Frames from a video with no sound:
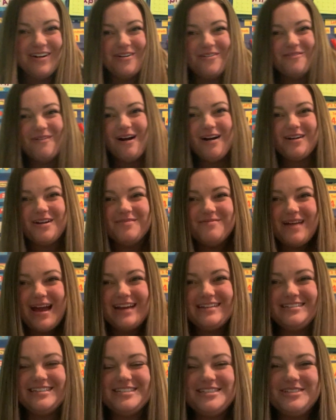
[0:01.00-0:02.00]
Welcome
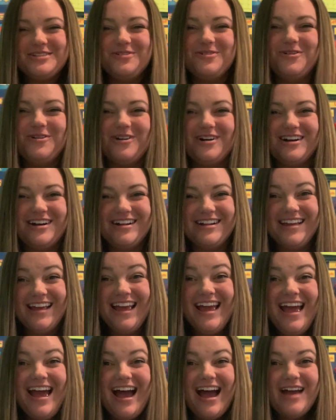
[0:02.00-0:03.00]
back to school.
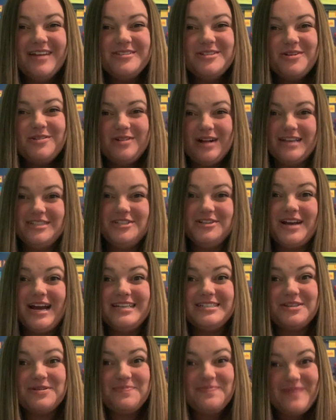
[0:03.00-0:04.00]
I'm so glad you
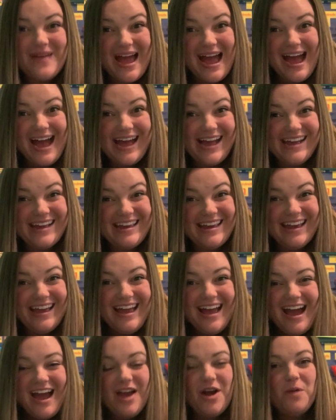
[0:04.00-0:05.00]
guys are back.
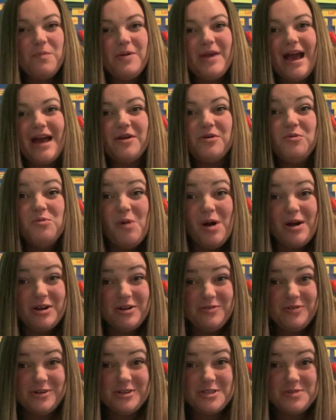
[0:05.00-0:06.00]
I hope you had a
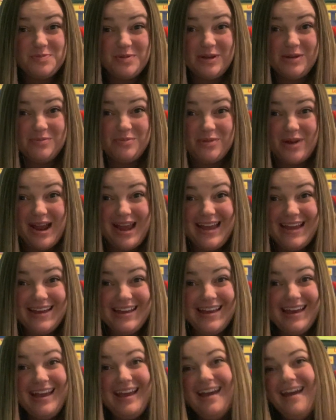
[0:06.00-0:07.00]
wonderful spring break.
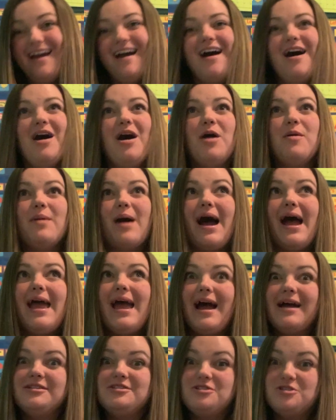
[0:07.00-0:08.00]
I
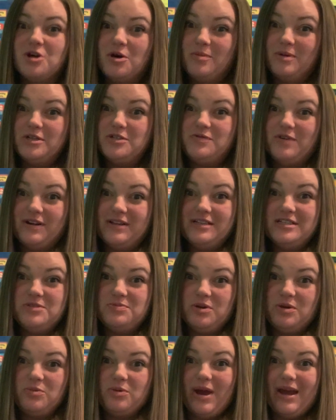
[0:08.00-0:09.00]
had so much fun this
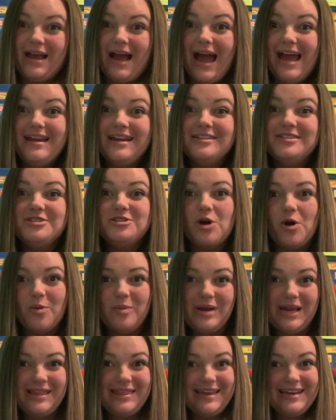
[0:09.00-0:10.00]
spring break. I did so
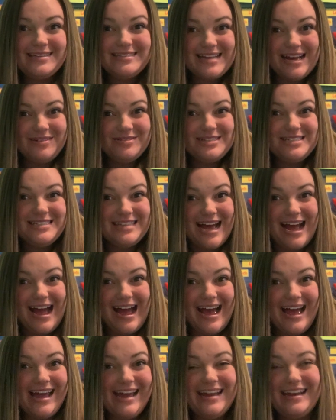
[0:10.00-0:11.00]
many things
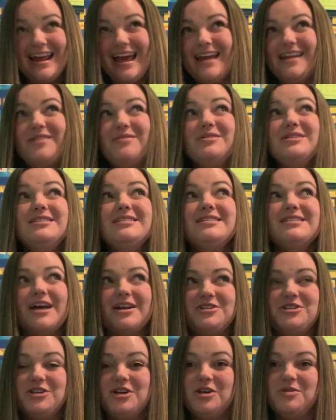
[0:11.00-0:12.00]
outside and it was
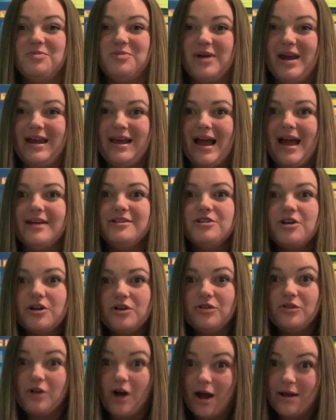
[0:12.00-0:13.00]
such a good break. I took
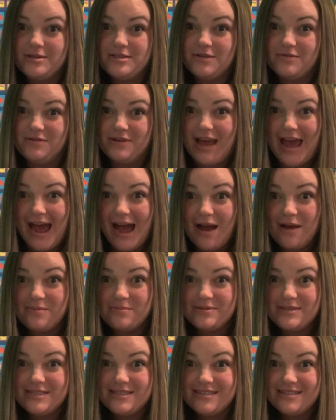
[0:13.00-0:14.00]
lots of
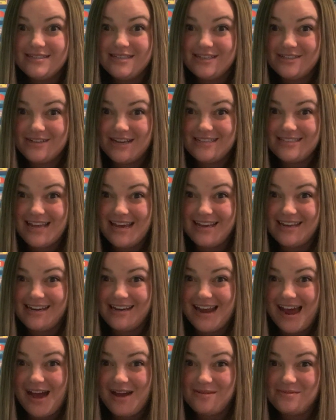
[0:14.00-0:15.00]
naps. Did you guys take any
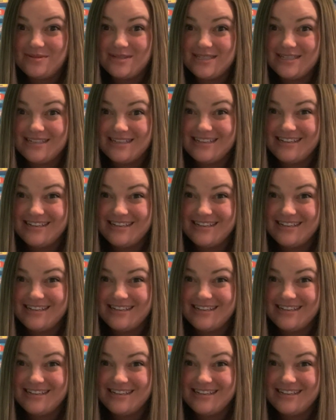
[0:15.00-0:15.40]
naps?